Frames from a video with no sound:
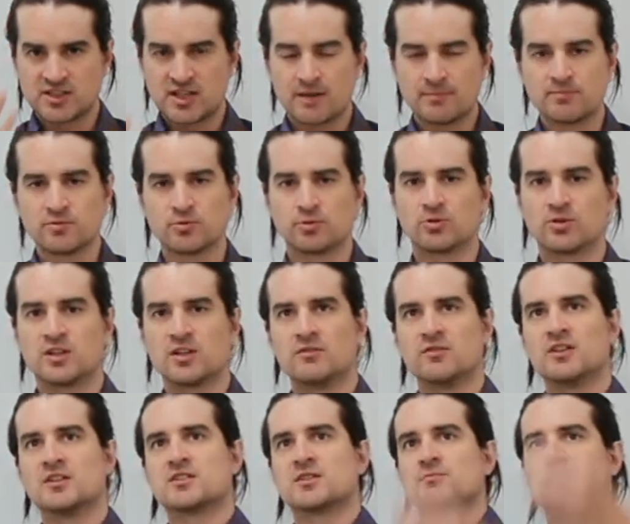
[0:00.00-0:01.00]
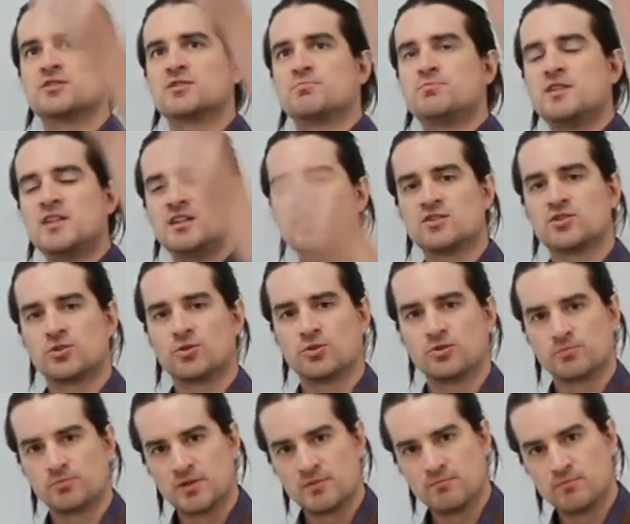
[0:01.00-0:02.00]
up, you will give it some speed, so
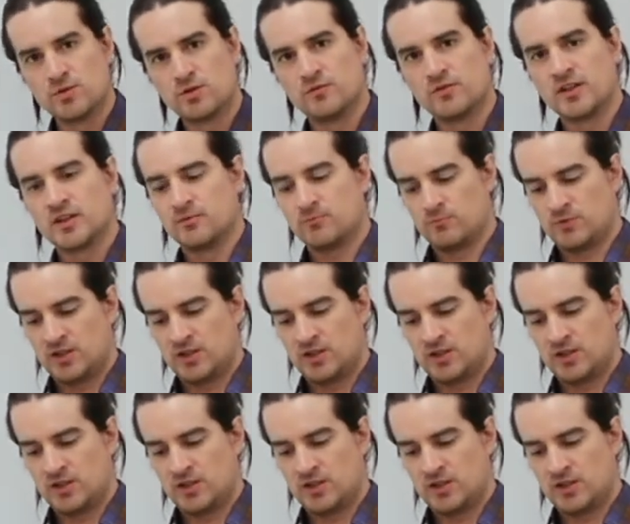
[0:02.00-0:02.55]
it'll be moving,